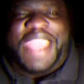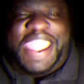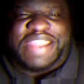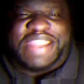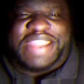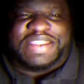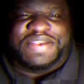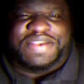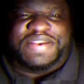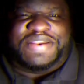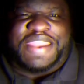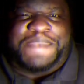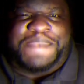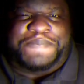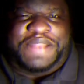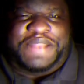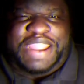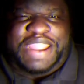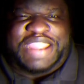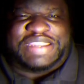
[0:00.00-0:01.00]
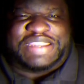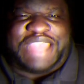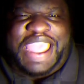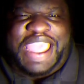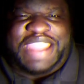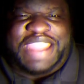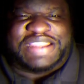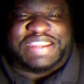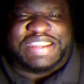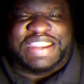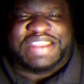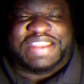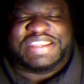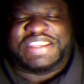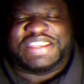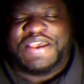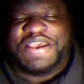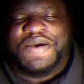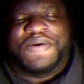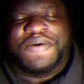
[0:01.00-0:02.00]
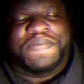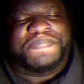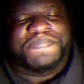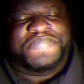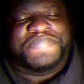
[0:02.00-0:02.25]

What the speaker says: actor that plays Isaac, so